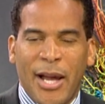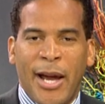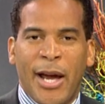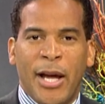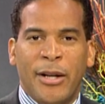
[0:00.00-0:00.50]

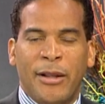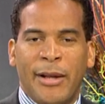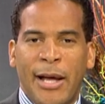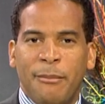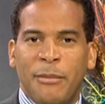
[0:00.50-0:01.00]
And
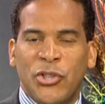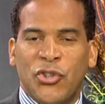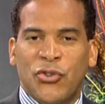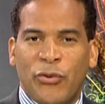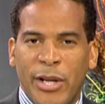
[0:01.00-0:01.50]
that
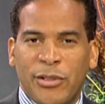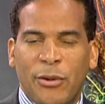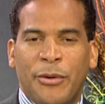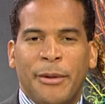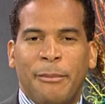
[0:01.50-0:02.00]
much stress
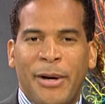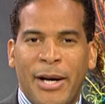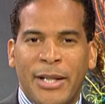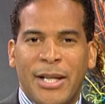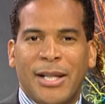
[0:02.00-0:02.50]
on the
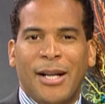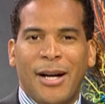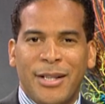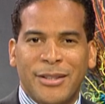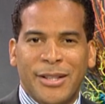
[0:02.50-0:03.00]
body
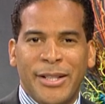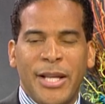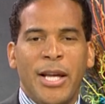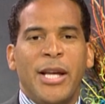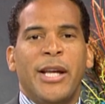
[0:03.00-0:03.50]

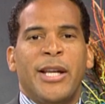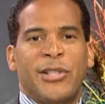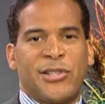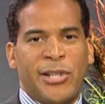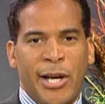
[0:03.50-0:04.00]
constantly
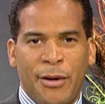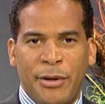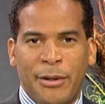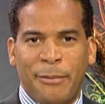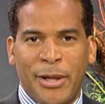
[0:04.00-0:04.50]
is
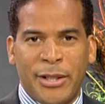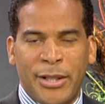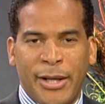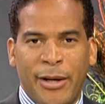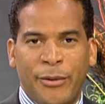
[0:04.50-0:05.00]
tearing the body
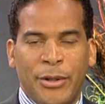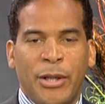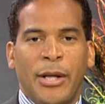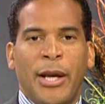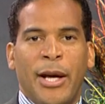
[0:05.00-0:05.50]
down.
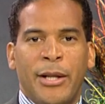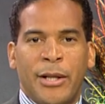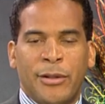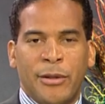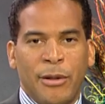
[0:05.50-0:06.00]

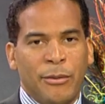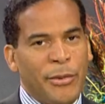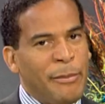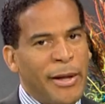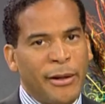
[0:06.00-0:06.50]
And
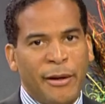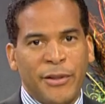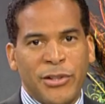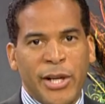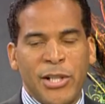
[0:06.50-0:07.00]
we may love
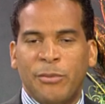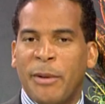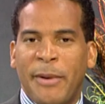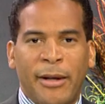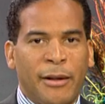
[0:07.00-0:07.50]
the taste,
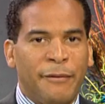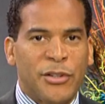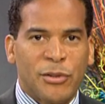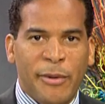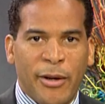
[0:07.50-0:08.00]
we may love
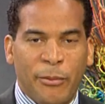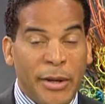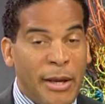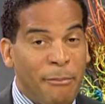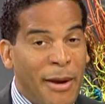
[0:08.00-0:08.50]
the smell,
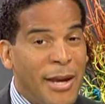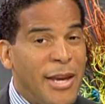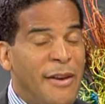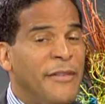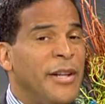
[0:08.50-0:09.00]
we may
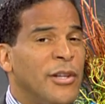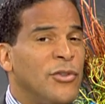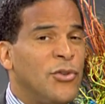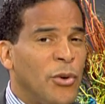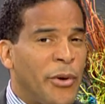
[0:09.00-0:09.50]
even
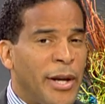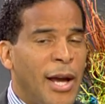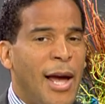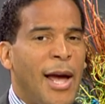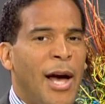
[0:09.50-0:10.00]
enjoy
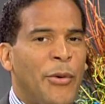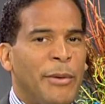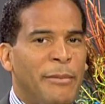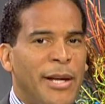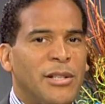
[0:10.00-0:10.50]
how
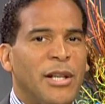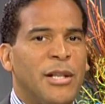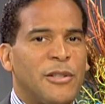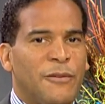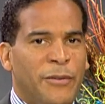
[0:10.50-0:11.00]
it makes
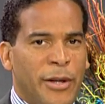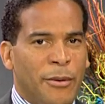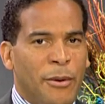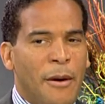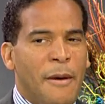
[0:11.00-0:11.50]
us
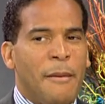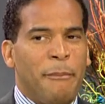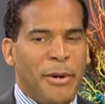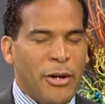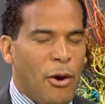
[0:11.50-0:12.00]
feel,
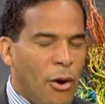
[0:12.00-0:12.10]
but